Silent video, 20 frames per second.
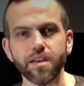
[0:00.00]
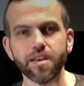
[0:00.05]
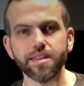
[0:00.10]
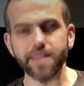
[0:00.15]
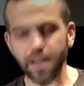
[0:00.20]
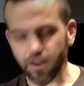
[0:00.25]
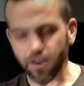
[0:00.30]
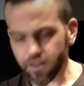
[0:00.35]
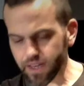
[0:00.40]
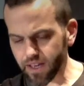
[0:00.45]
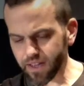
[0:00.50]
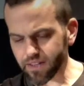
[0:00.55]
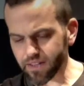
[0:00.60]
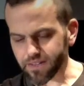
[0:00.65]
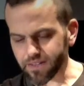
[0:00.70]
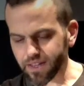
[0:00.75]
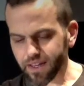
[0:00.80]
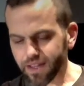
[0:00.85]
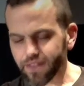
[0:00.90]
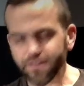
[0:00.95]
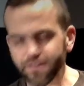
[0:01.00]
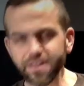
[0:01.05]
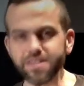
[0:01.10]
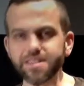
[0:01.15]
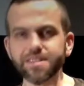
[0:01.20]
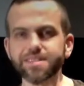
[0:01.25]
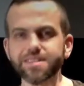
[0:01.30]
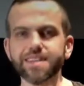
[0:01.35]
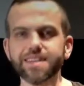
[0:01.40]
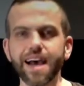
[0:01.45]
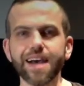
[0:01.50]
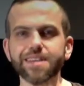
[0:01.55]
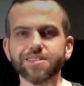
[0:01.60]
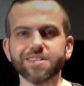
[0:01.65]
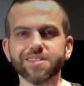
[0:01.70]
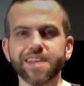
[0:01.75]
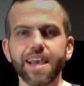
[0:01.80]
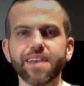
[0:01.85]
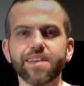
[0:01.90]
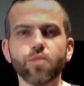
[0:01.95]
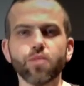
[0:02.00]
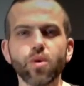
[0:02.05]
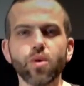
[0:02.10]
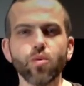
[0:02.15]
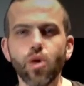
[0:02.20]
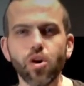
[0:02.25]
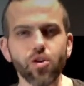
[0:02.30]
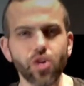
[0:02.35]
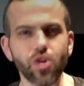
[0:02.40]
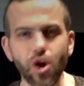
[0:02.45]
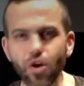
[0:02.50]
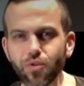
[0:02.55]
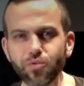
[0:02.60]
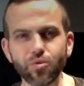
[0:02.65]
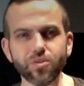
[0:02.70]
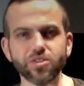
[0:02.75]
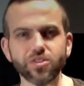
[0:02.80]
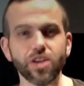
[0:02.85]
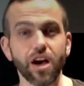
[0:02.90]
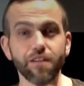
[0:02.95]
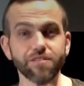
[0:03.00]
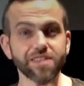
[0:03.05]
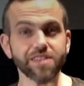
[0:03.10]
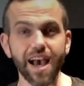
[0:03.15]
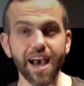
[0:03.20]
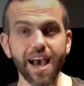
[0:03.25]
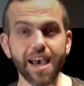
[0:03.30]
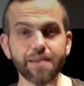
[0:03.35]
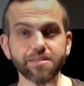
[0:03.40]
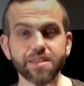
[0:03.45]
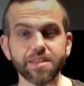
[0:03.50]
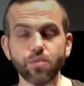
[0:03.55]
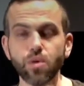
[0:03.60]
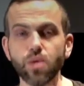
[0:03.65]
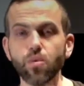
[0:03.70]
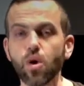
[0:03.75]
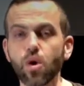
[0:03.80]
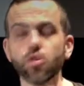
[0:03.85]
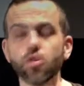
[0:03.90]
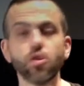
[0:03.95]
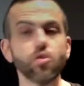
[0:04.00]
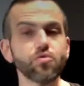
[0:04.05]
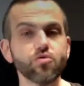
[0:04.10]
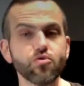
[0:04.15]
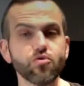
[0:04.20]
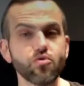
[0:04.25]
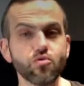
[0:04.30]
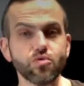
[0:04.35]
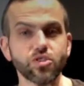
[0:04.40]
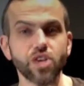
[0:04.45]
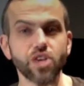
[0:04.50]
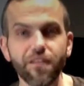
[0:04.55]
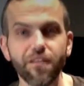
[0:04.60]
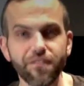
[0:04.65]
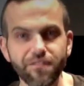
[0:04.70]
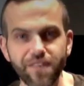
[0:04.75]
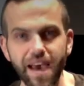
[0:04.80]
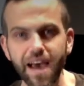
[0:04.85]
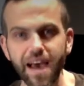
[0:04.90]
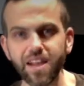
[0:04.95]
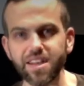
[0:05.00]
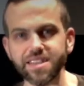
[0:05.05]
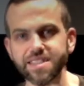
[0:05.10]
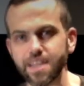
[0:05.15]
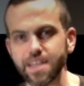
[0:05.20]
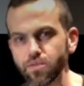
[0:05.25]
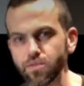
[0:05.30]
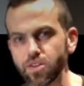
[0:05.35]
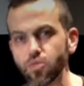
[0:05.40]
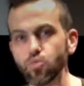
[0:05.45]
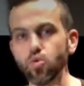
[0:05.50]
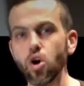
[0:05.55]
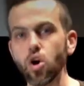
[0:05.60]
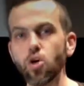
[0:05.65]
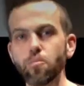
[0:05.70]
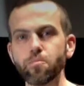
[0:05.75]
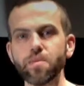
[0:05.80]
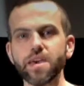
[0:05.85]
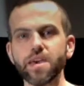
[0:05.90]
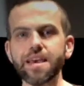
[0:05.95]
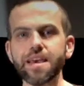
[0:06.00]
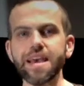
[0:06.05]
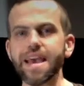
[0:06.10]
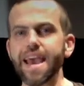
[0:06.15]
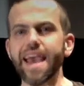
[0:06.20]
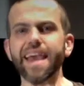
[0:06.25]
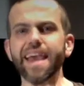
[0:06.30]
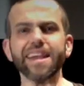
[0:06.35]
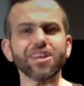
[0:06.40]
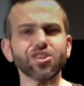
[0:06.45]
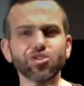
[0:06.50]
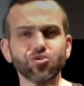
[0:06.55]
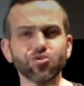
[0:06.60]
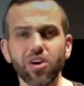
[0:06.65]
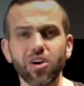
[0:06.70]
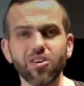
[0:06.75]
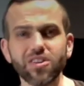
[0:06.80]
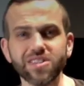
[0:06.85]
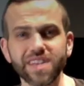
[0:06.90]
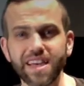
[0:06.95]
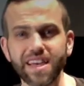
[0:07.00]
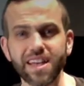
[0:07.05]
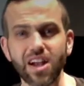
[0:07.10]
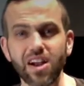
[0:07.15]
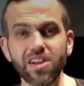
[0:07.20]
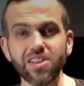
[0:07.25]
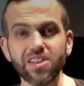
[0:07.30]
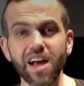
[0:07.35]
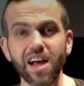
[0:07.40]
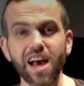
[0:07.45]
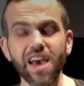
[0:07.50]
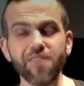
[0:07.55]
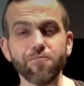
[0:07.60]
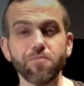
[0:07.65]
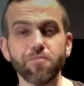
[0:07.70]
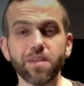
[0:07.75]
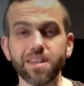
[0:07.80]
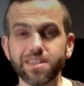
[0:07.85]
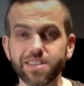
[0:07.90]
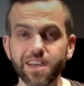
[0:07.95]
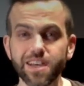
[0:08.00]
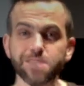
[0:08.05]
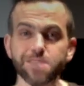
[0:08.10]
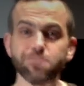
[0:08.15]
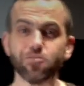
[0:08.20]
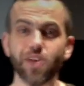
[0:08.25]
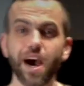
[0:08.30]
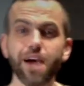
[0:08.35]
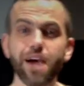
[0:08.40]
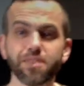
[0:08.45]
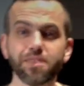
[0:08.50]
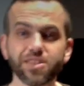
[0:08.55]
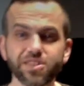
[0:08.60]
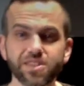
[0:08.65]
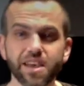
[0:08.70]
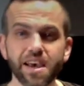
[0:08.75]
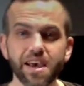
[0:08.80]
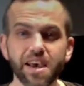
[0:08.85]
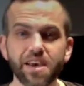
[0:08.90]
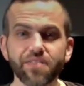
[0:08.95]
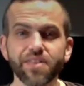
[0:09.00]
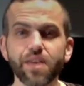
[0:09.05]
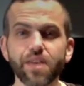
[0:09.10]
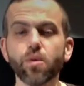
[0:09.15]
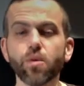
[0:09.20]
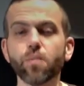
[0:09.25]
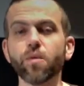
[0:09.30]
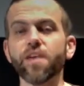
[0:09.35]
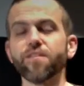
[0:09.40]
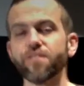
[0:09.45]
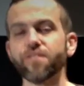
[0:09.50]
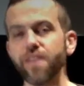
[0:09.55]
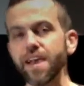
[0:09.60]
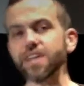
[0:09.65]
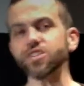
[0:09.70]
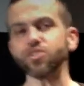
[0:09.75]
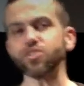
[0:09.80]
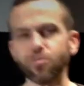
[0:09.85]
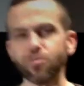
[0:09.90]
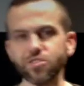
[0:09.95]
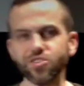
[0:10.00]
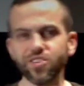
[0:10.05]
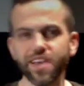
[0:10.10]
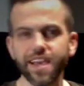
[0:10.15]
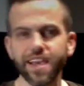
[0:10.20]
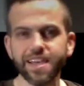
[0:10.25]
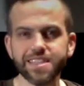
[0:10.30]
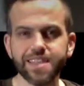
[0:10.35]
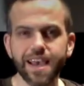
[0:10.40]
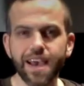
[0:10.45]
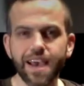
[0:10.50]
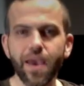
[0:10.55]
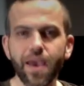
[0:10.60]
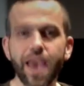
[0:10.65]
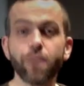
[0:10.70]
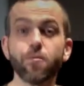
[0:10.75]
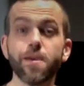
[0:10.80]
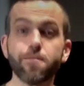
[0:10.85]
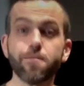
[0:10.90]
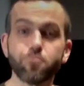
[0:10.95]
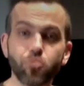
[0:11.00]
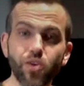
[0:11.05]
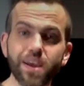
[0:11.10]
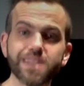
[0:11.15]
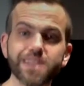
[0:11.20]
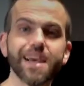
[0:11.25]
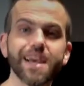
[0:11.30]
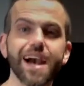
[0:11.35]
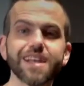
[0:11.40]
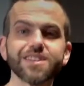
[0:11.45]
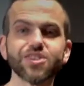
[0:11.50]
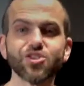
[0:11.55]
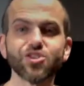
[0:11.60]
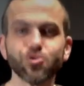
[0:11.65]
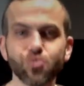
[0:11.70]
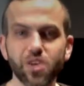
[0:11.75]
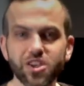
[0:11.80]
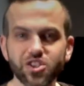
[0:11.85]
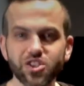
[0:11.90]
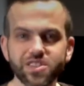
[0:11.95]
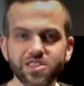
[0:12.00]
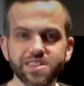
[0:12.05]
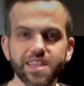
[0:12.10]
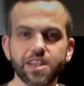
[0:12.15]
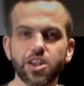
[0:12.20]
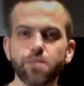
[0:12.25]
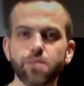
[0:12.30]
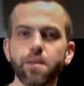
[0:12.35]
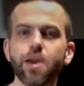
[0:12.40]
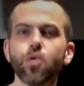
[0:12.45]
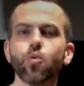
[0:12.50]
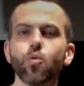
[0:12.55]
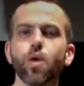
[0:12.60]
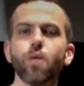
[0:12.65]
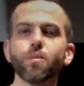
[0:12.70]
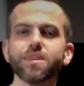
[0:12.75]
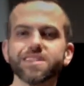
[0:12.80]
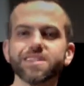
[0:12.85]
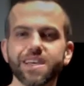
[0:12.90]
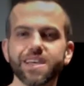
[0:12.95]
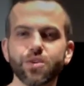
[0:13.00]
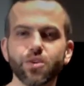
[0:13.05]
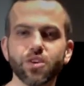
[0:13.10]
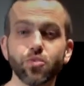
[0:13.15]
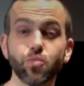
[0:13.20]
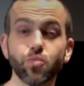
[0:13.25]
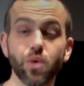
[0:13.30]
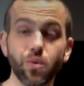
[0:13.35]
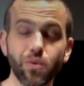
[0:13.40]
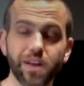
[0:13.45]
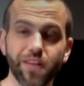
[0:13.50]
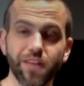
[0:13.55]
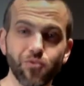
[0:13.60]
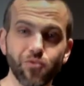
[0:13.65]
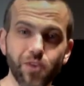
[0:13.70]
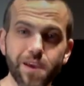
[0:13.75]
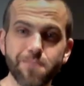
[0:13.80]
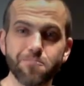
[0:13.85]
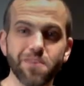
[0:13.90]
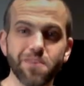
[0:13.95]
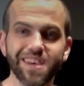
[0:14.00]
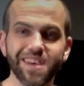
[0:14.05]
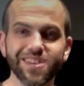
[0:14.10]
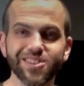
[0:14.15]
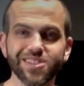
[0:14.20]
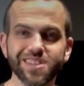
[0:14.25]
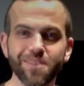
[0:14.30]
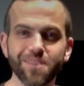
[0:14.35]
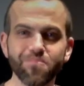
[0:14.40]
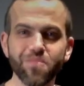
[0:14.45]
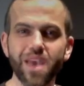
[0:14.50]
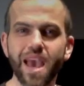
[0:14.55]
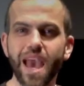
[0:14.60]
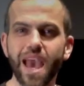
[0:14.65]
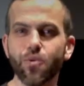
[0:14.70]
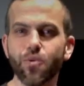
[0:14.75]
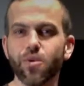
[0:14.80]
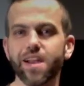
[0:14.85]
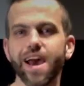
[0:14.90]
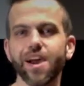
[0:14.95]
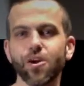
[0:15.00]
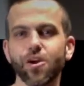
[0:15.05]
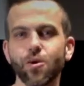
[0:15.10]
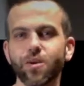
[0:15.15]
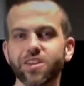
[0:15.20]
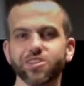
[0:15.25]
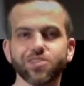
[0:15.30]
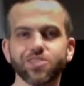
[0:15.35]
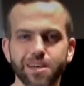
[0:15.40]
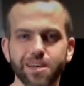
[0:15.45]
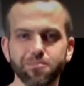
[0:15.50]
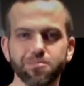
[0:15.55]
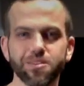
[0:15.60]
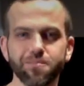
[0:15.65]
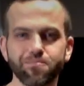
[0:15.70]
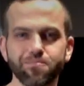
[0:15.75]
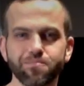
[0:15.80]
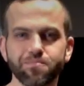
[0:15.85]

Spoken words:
Now again, this is not saying that we won't go through tough times, that we won't go through tough valleys, that there won't be any struggles in our life, but it does promise that when we face those things and we embrace God's instructions, that no matter what we deal with, we will have great peace and we're not going to stumble.